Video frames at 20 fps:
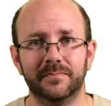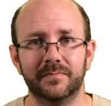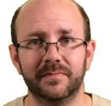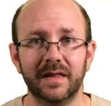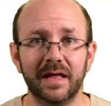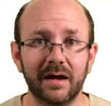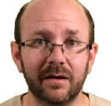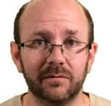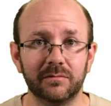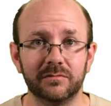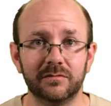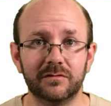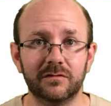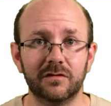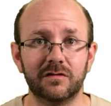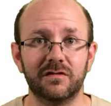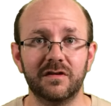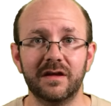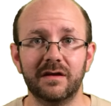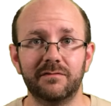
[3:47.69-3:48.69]
Now, to
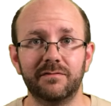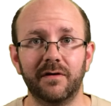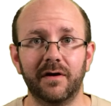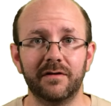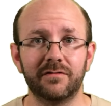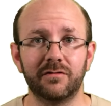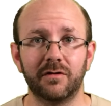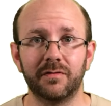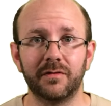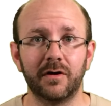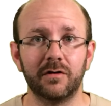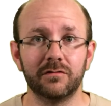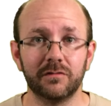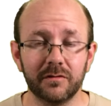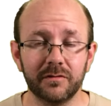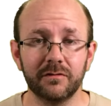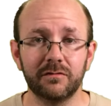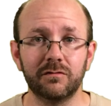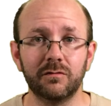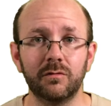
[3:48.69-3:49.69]
see advice on those
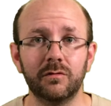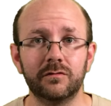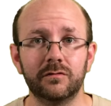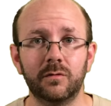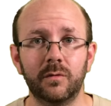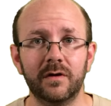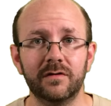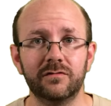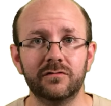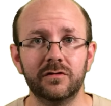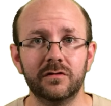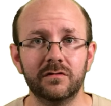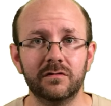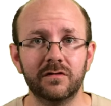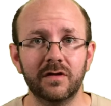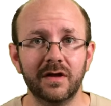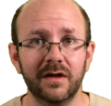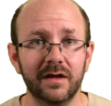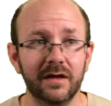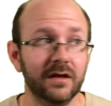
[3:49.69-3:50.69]
other source questions,
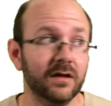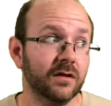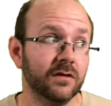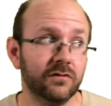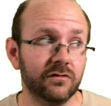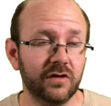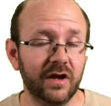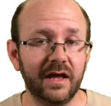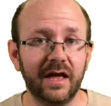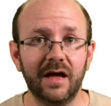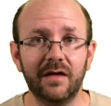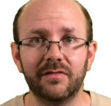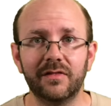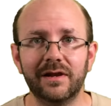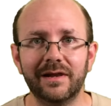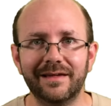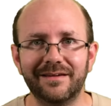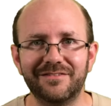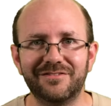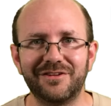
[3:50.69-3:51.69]
check out the
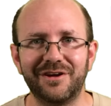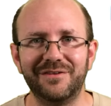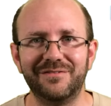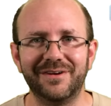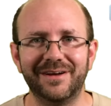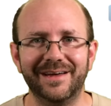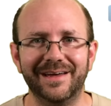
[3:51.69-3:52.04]
links over